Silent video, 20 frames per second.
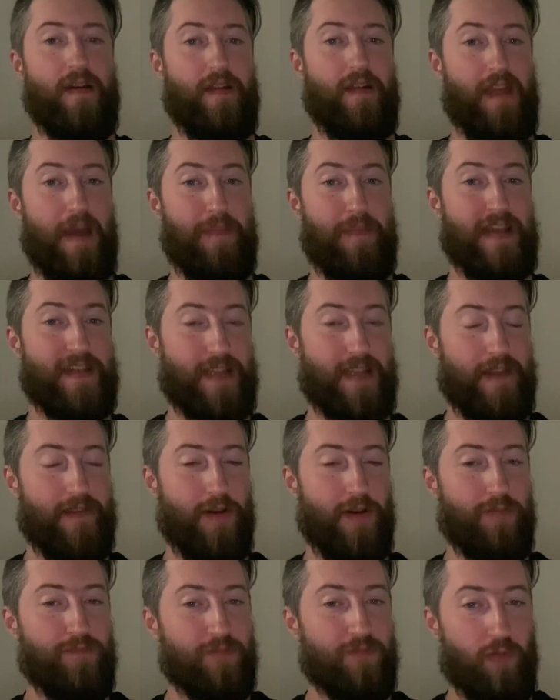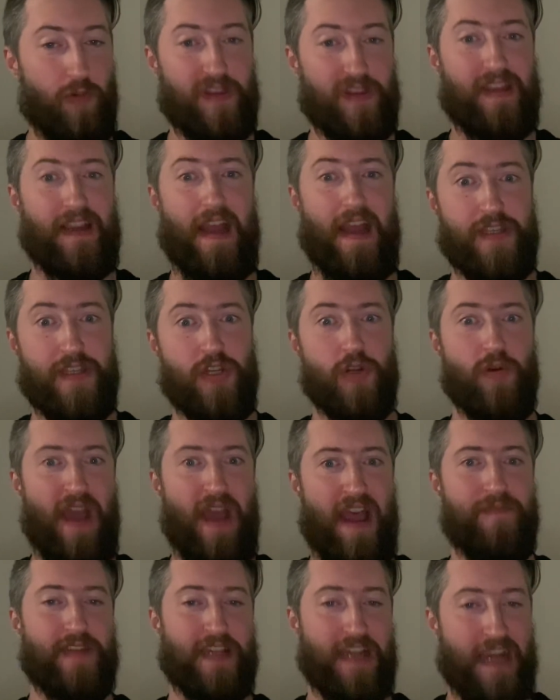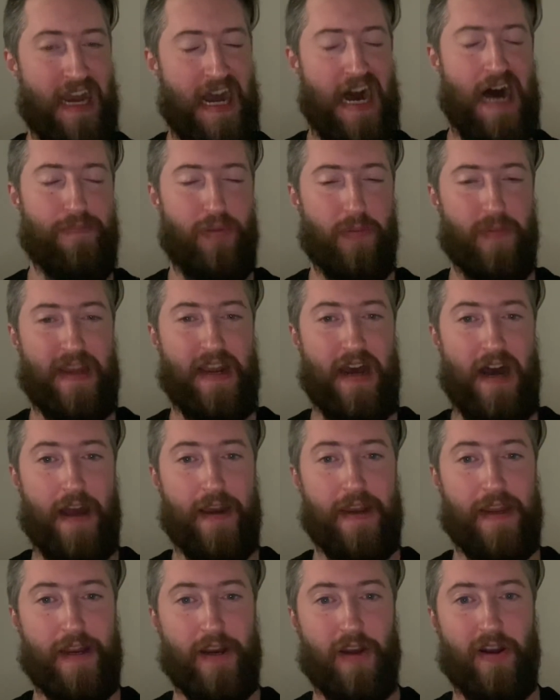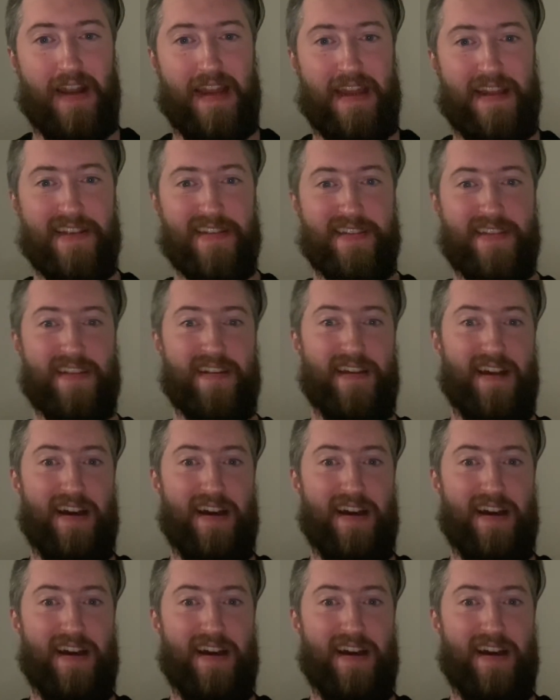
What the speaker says: That being said, though, one thing I do have to compliment on here is